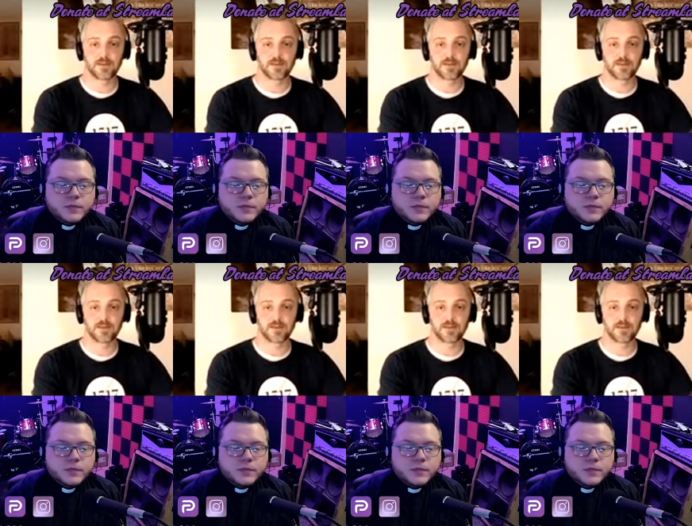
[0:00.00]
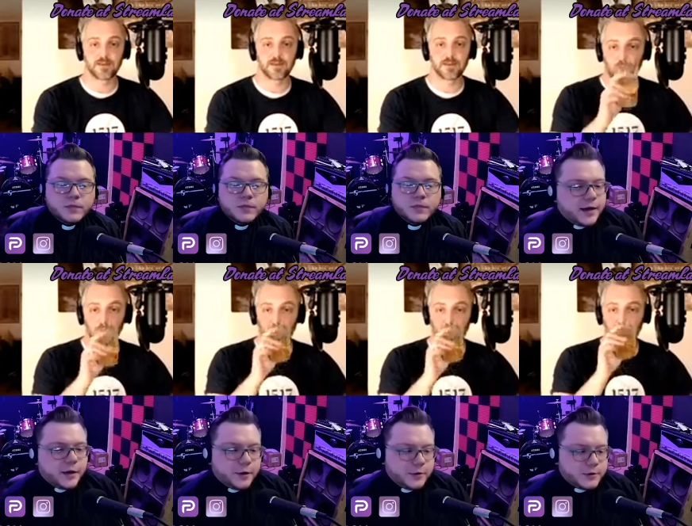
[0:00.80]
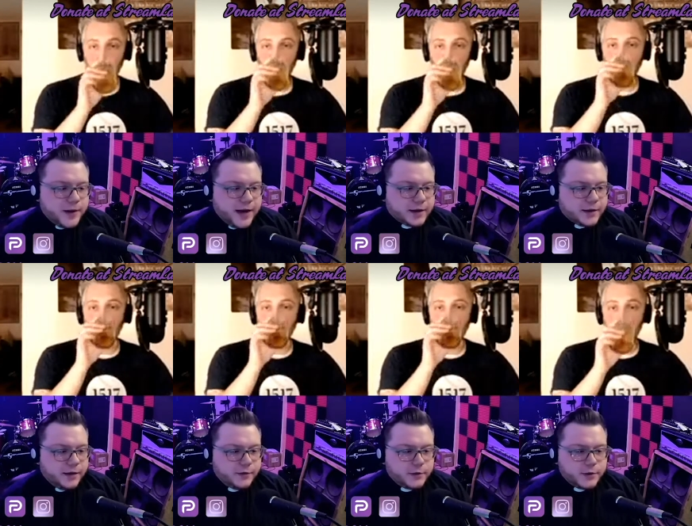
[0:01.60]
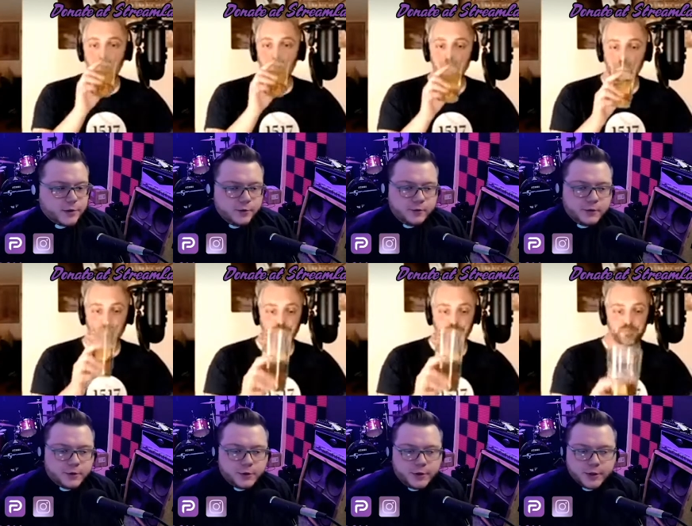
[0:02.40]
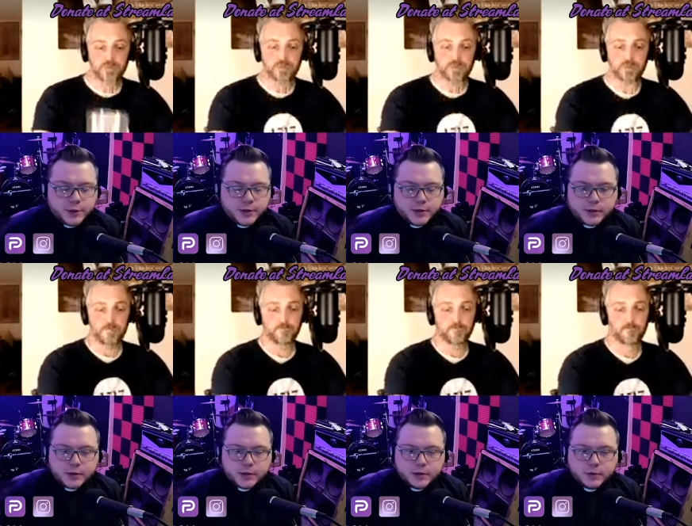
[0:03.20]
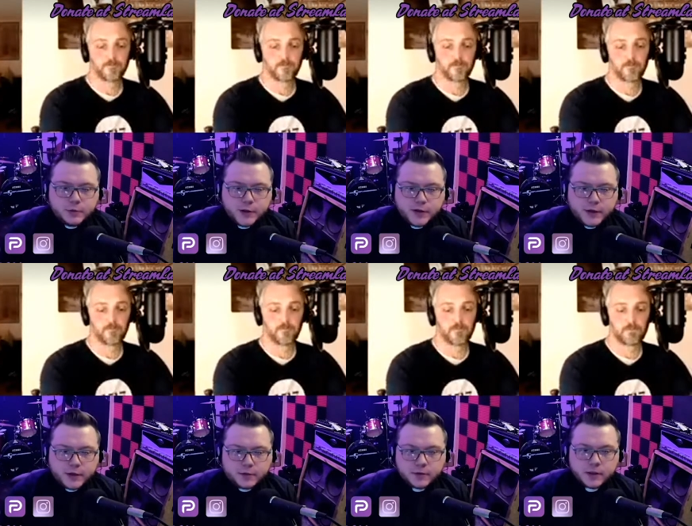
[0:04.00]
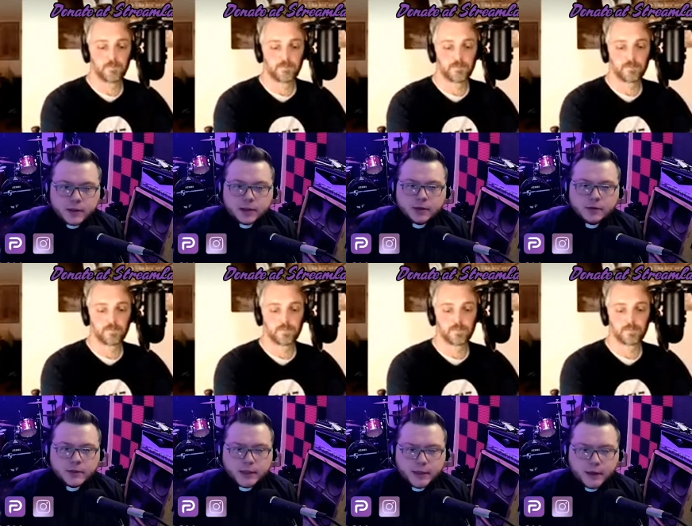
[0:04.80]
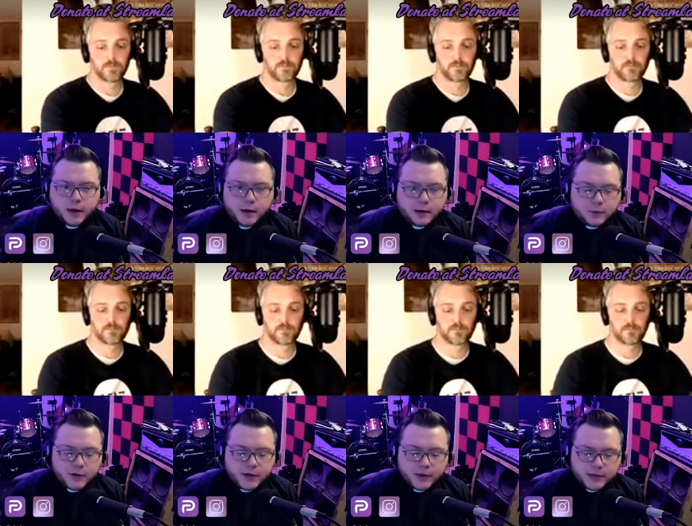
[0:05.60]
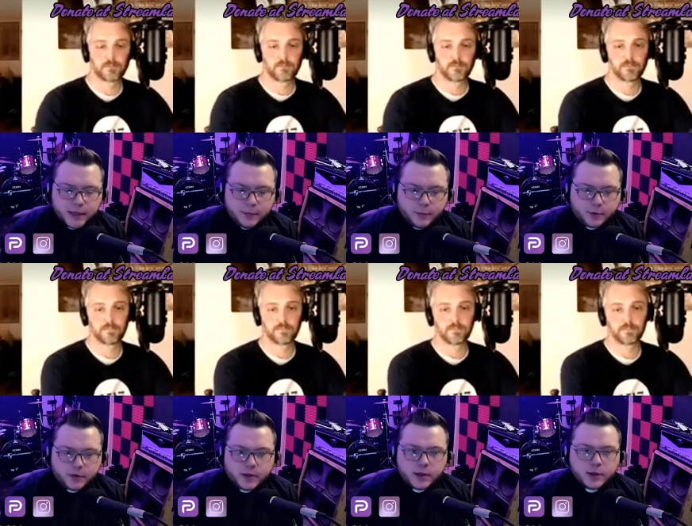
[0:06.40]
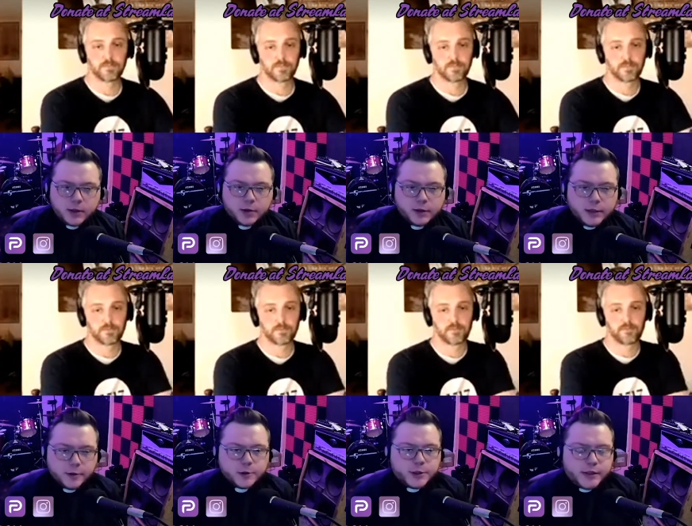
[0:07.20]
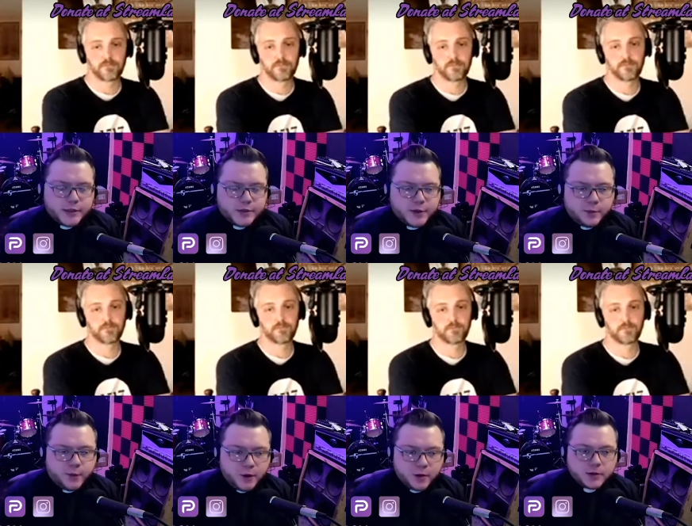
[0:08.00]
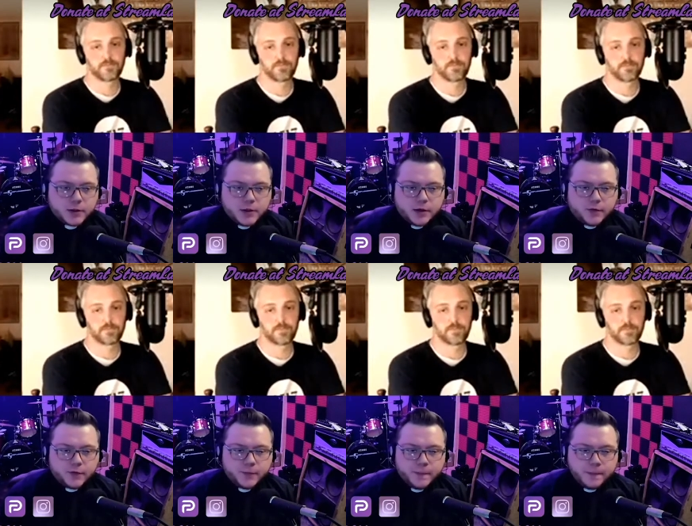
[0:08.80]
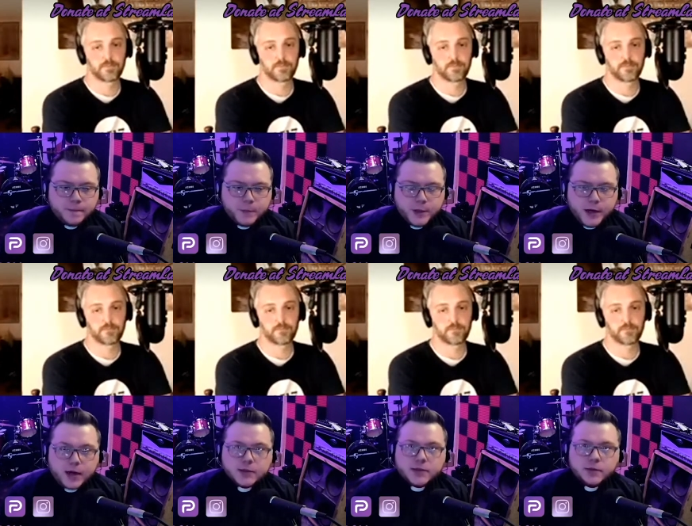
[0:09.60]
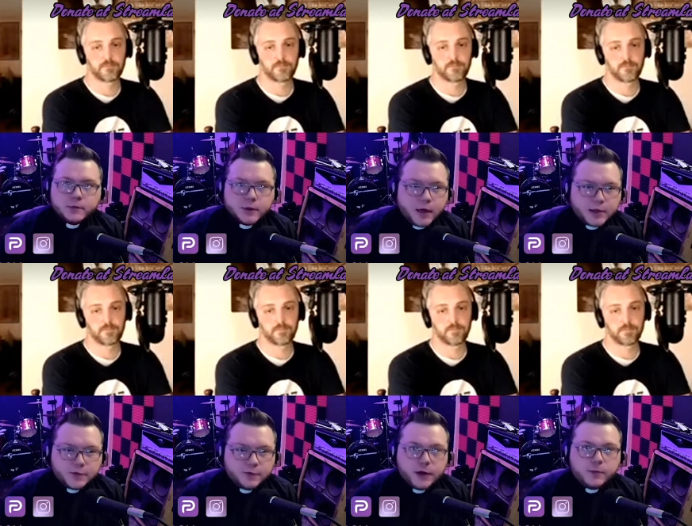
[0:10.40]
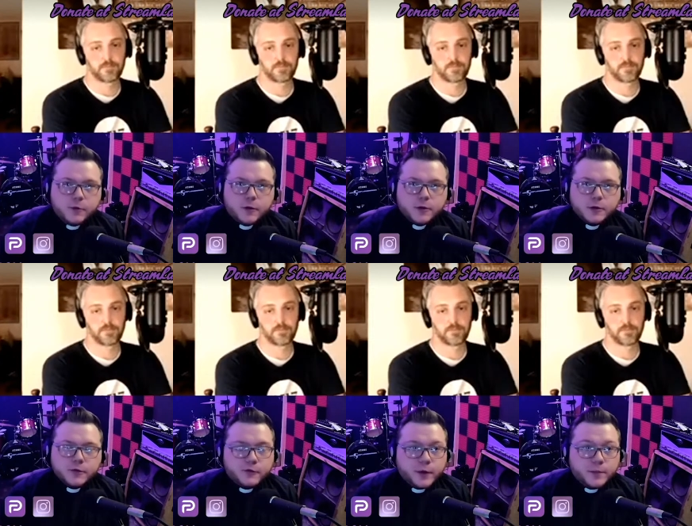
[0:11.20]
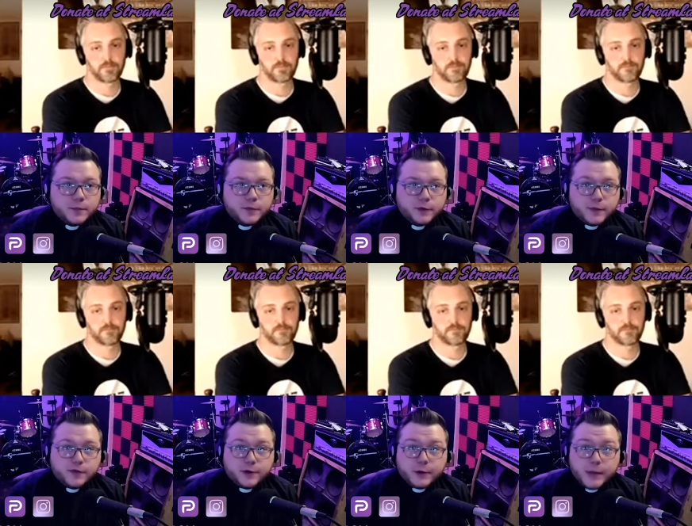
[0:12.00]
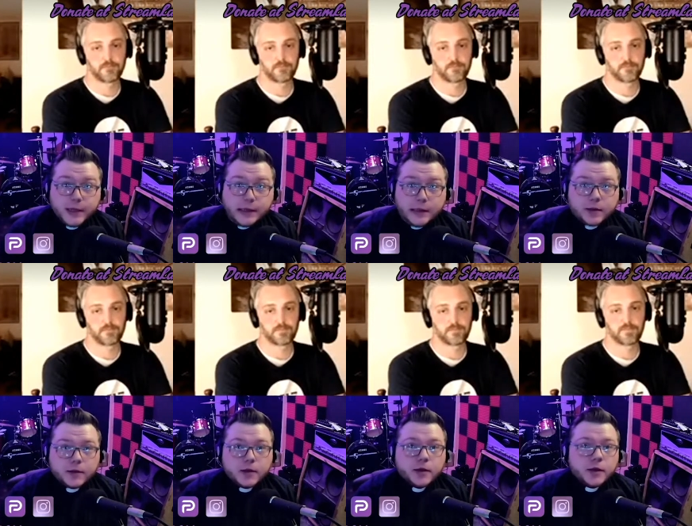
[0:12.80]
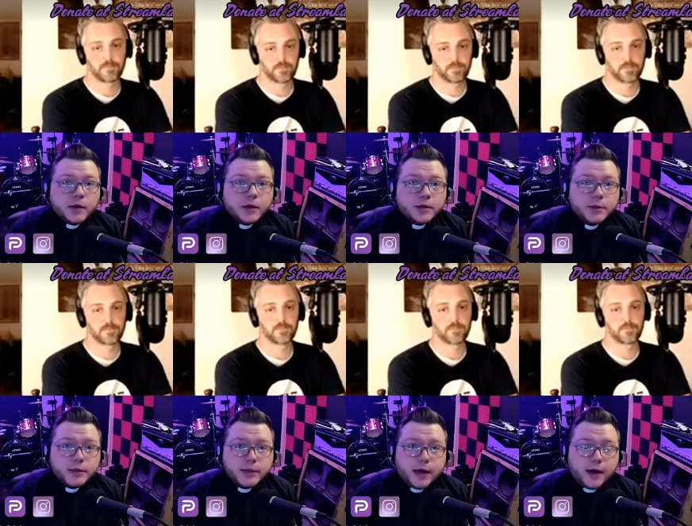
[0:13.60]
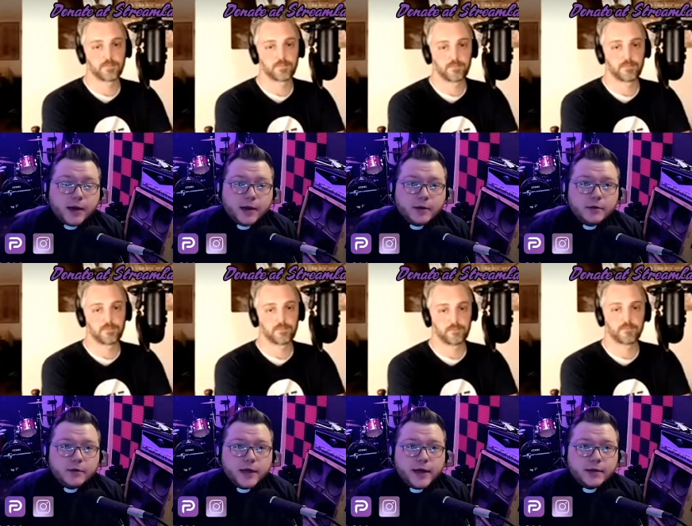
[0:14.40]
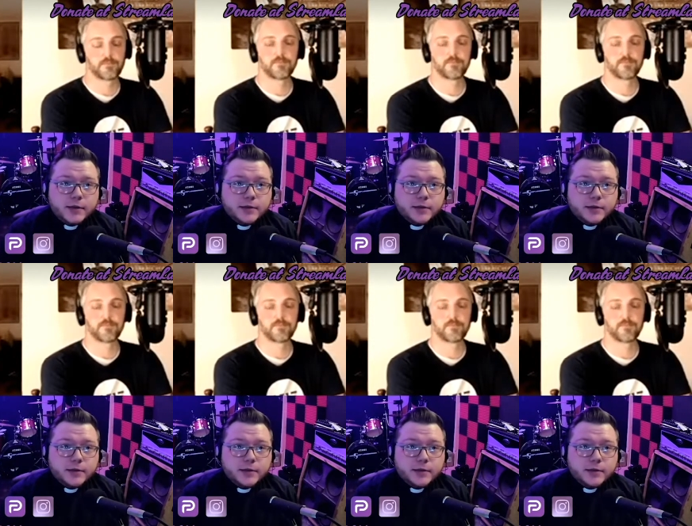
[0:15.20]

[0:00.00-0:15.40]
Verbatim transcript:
Speaker 1: i mean it and it goes back even to the traditions within the synagogue and within the temple you know liturgy has been a part of god's god's framework from from the very beginning uh, to deny that